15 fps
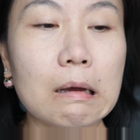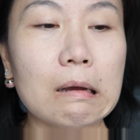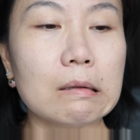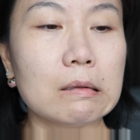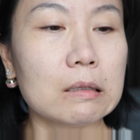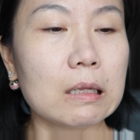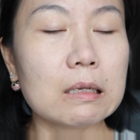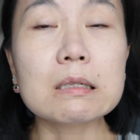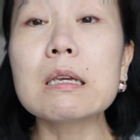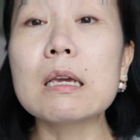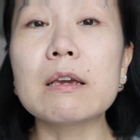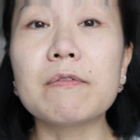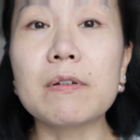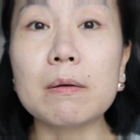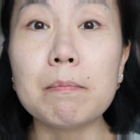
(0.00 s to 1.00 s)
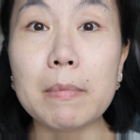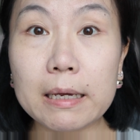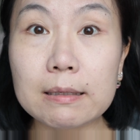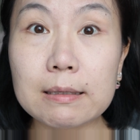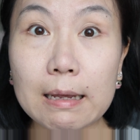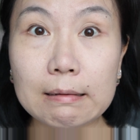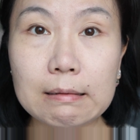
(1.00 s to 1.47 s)
And let's see if it
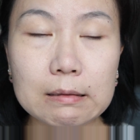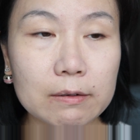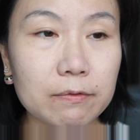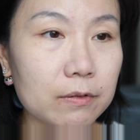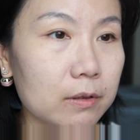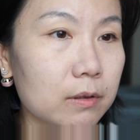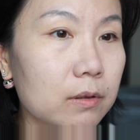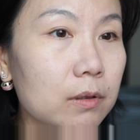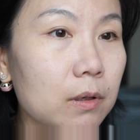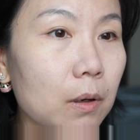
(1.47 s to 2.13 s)
makes any difference.